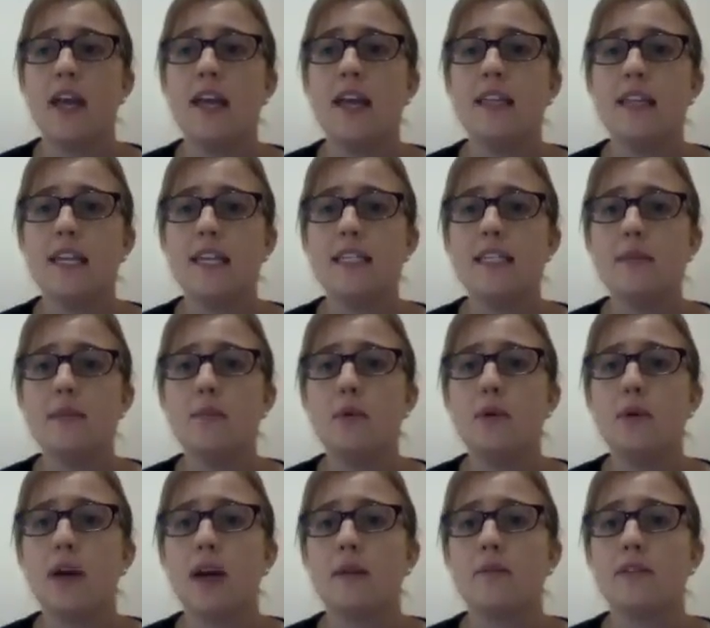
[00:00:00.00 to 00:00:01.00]
These simple
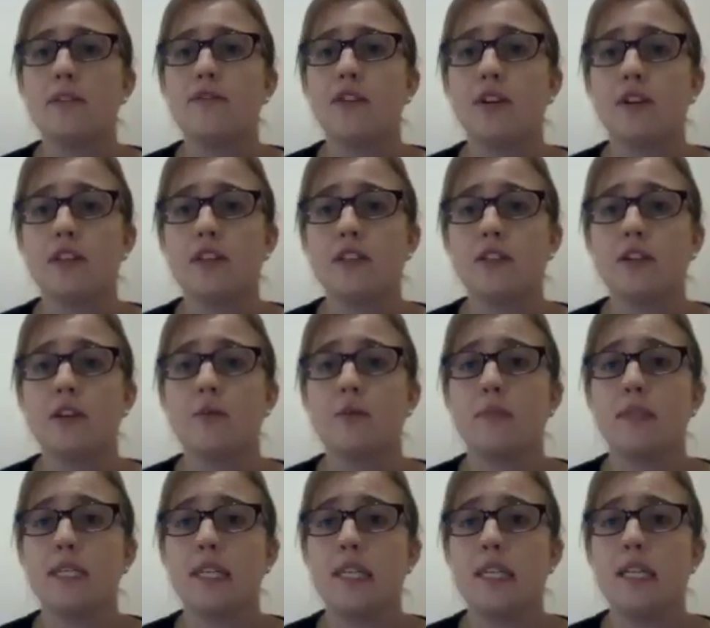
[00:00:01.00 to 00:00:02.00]
games focused on a
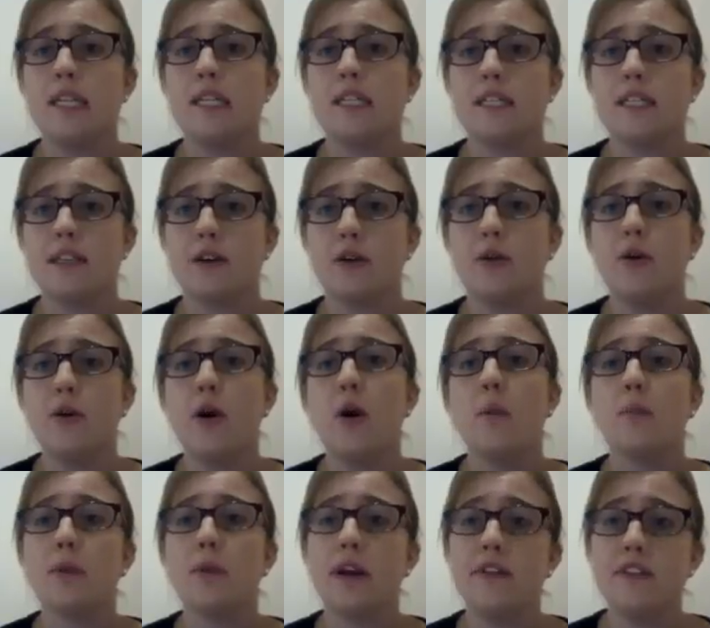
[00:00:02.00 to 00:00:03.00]
particular skill
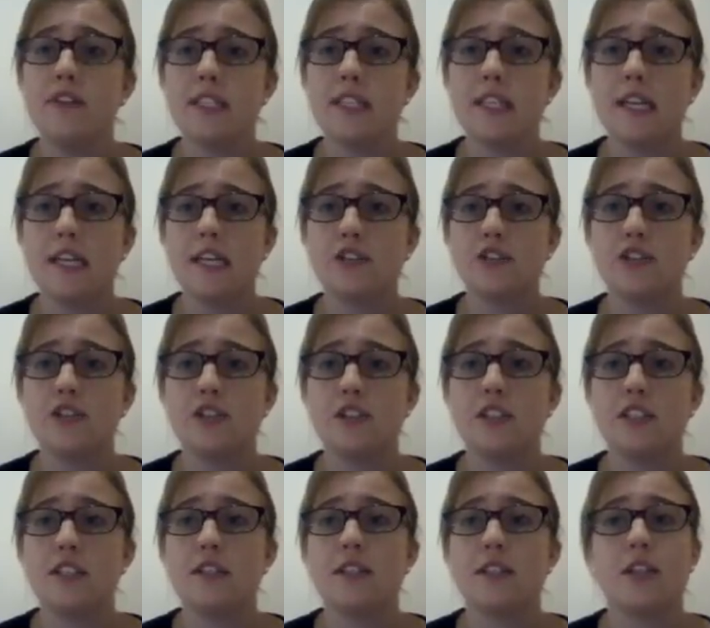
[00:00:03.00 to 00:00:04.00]
previously introduced
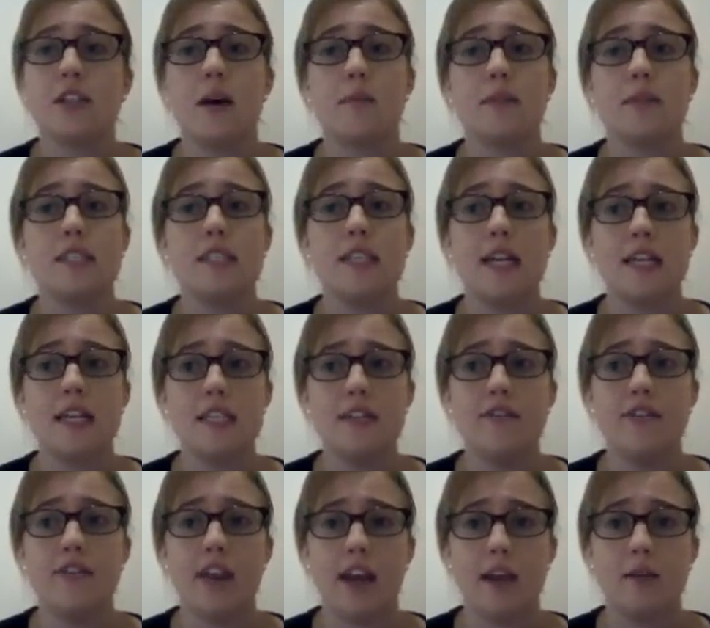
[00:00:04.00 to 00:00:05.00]
in the Cyber Detective
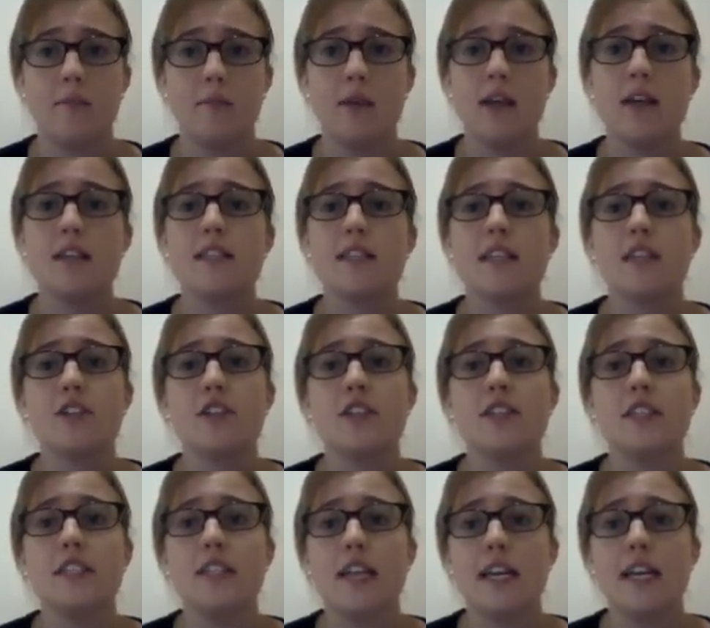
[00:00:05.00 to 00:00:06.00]
game, such as
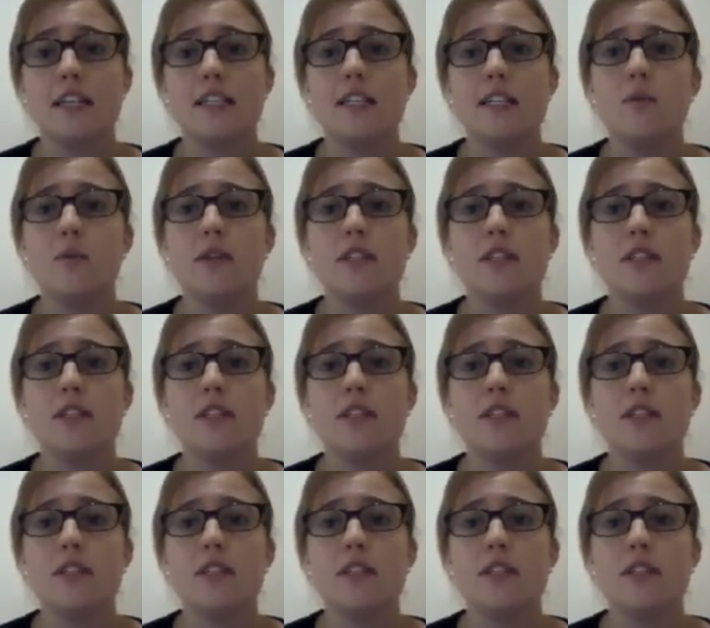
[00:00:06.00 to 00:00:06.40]
detecting when